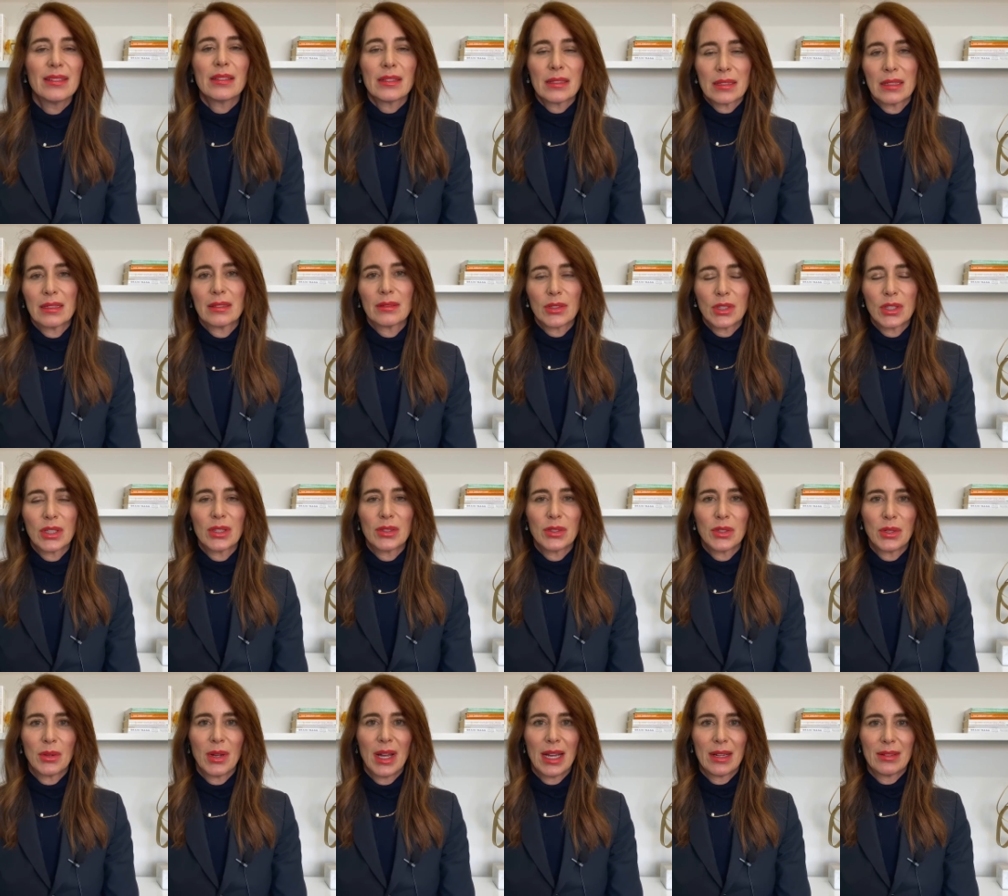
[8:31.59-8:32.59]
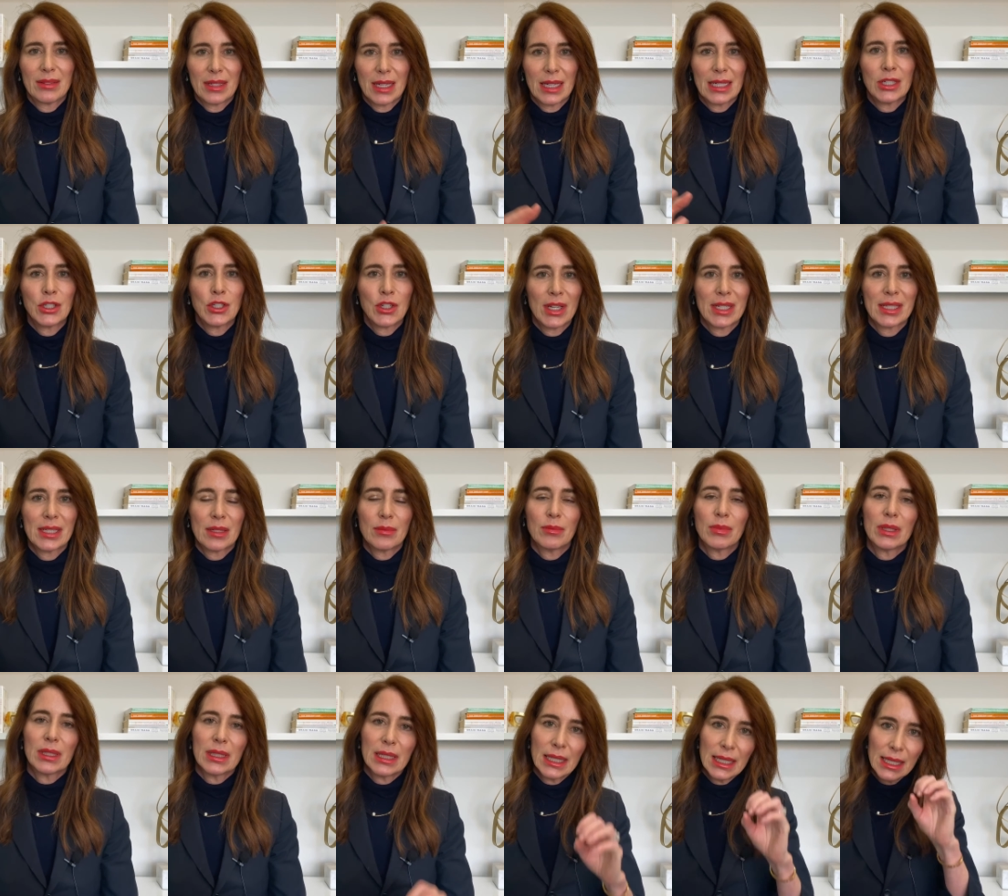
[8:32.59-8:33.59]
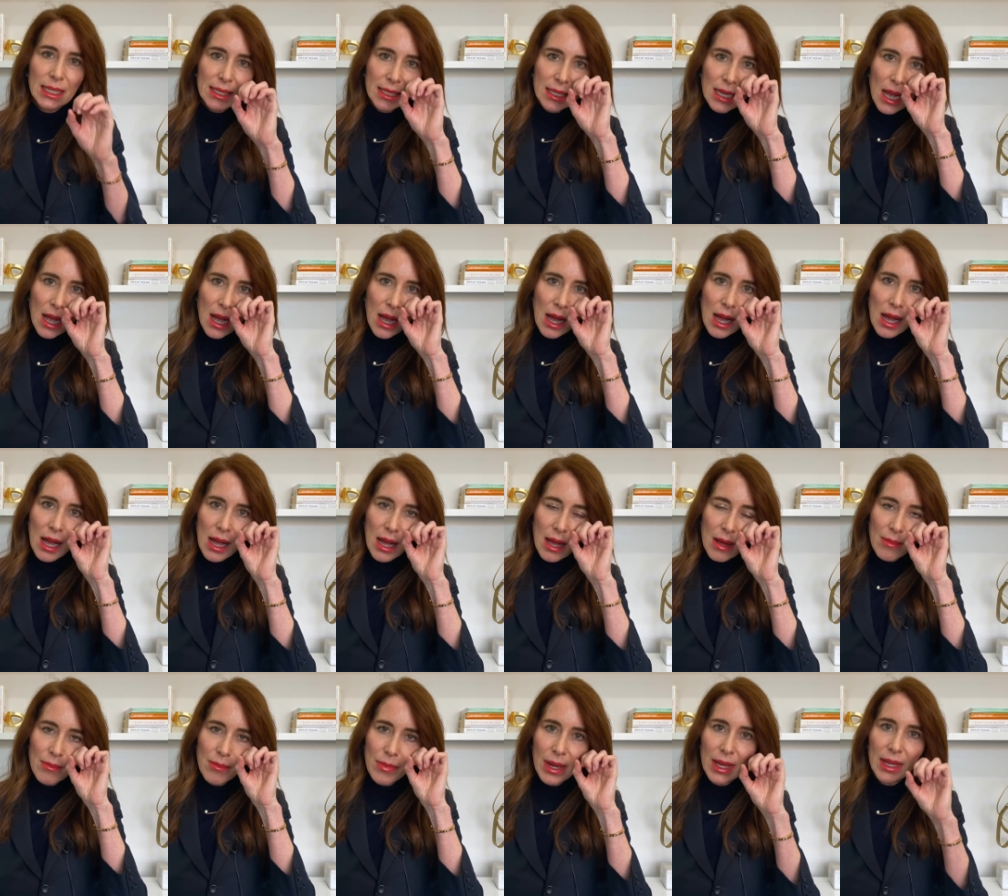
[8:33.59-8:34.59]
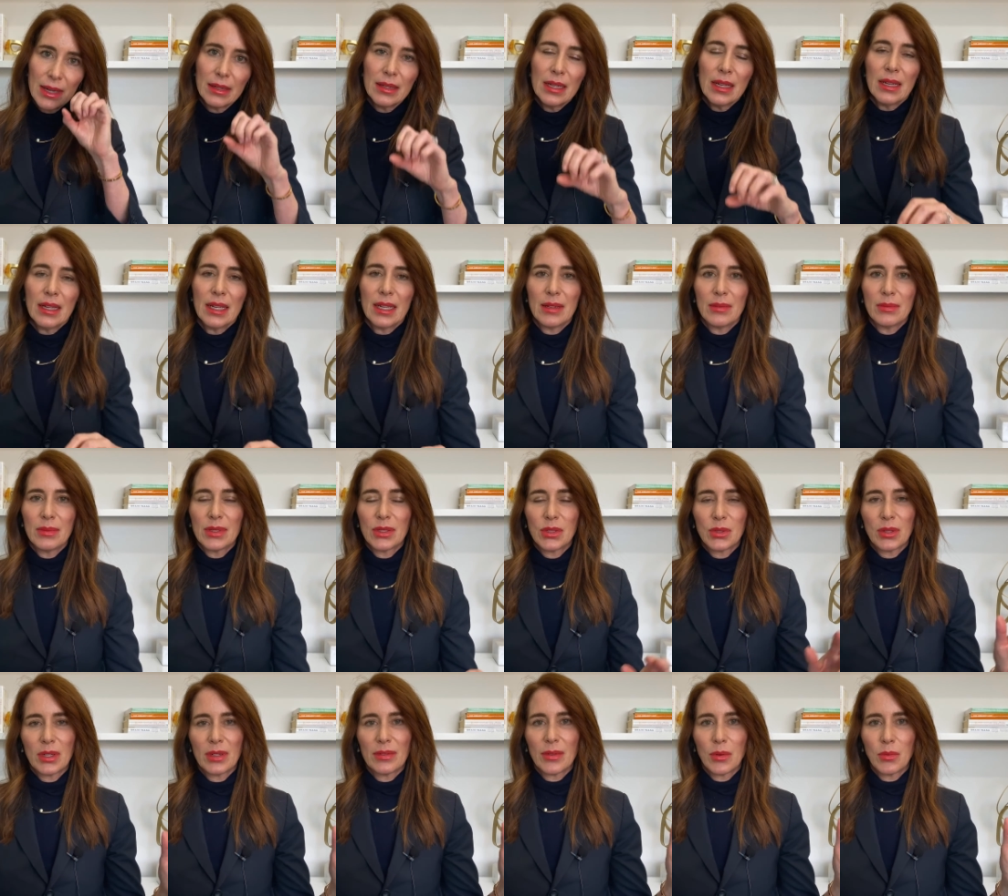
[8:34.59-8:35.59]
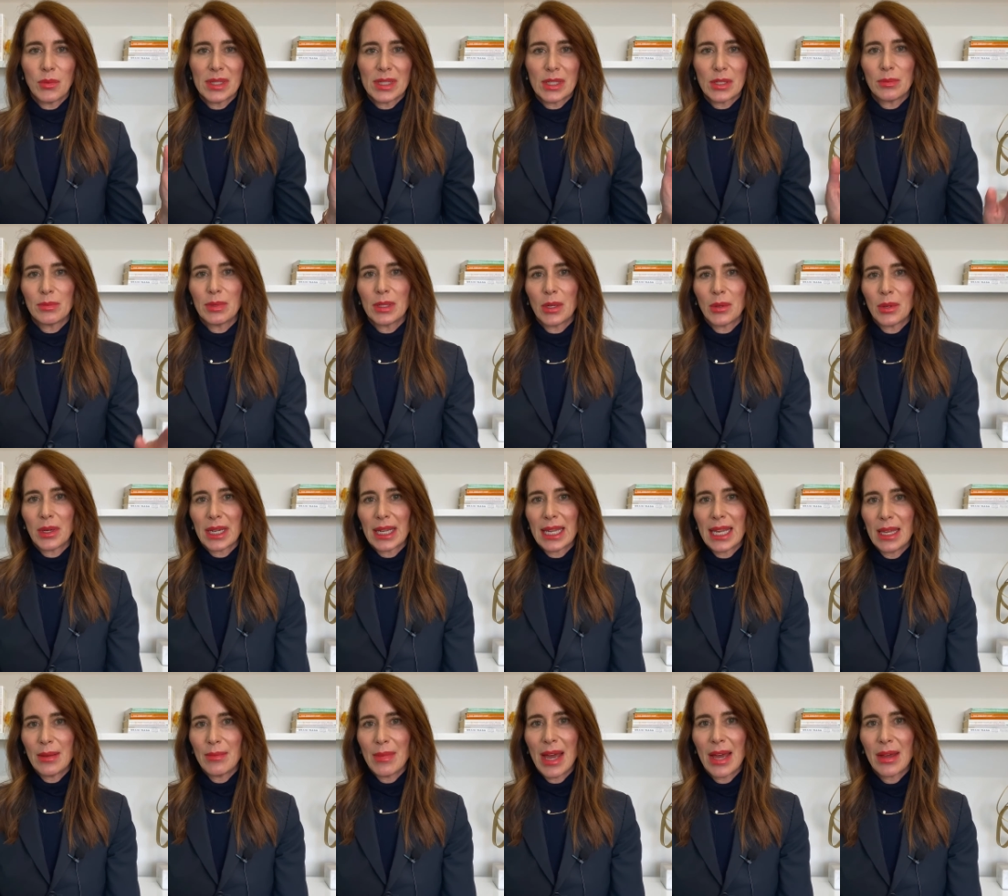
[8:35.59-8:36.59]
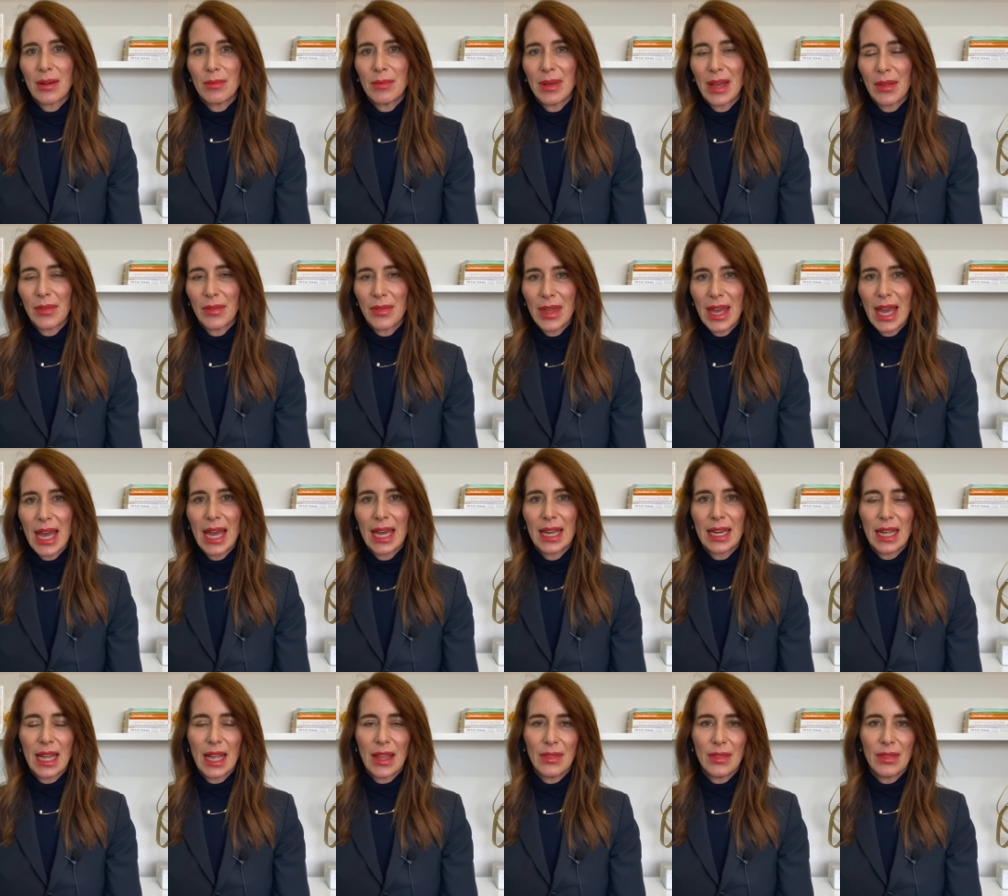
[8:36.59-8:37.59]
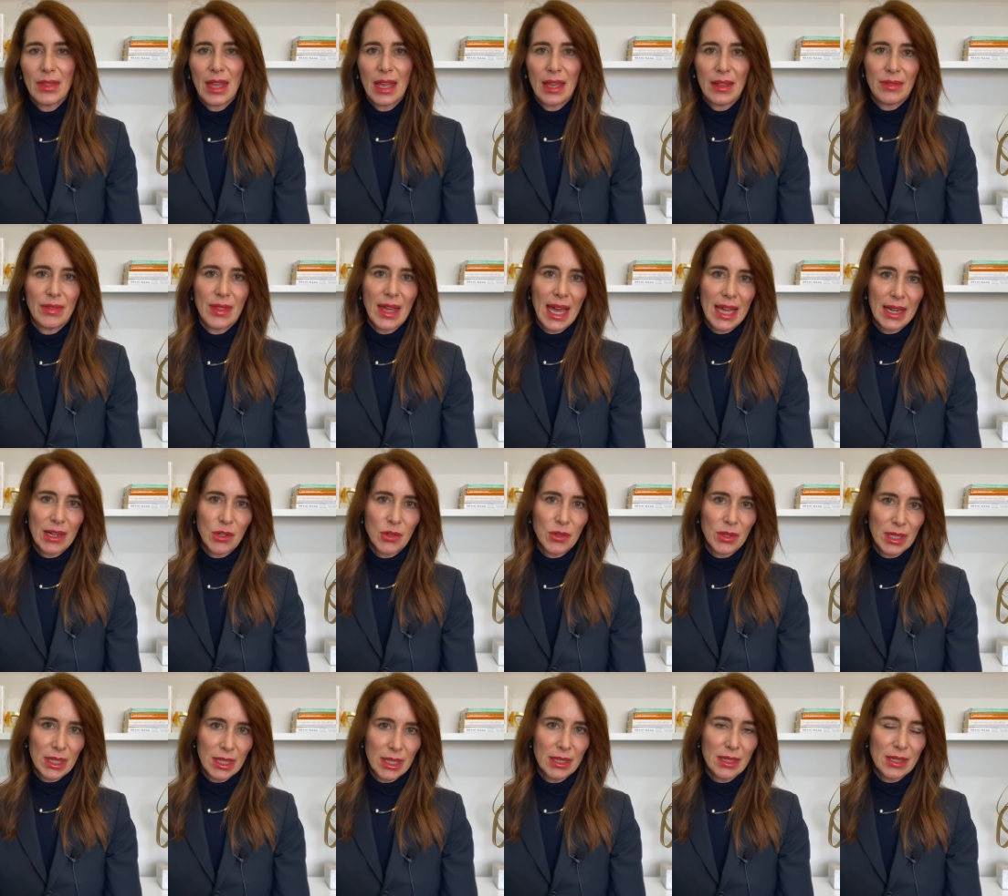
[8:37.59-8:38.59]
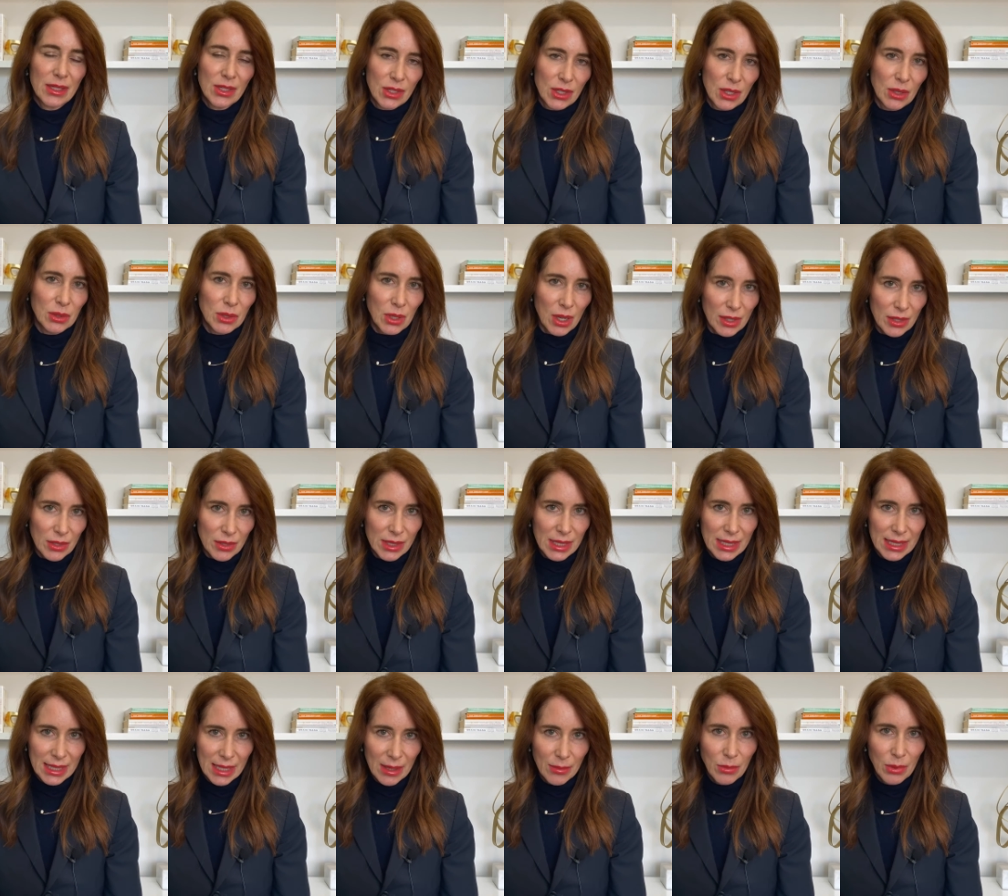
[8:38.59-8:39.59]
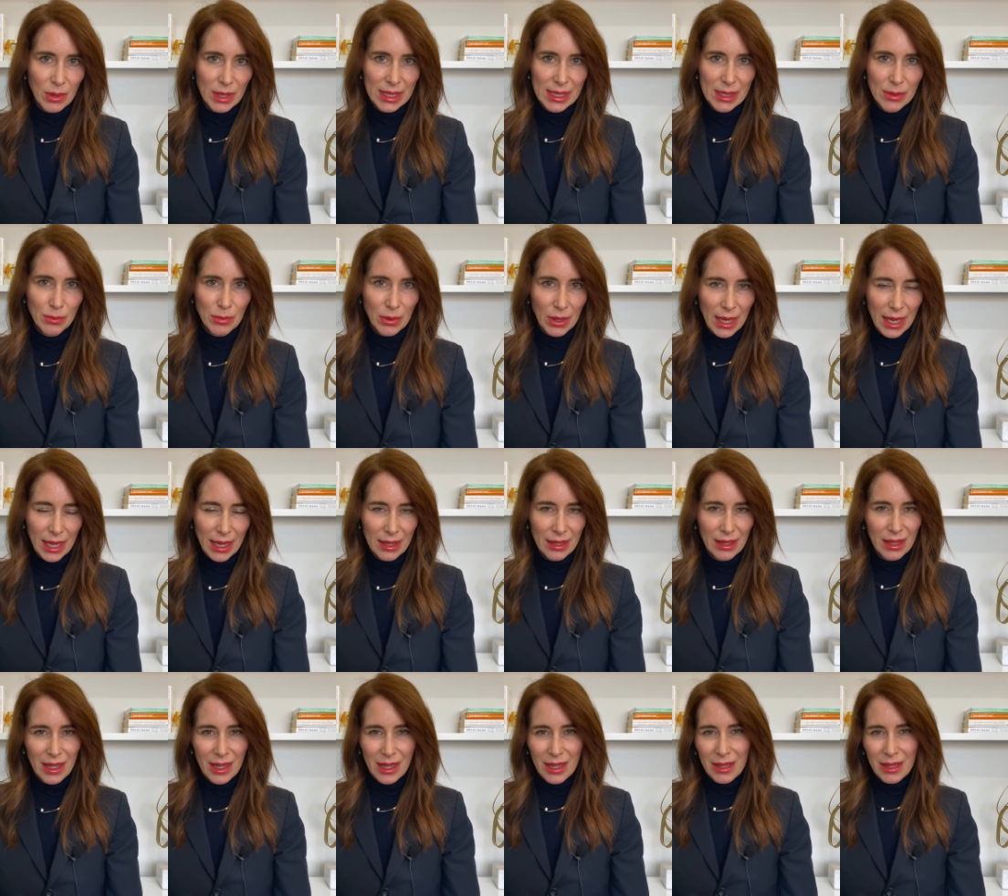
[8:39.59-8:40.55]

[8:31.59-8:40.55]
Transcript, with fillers: So shows you how digestible it is. But it was sort of a whistleblower came out about that, and that ingredient is no longer in Subway's bread.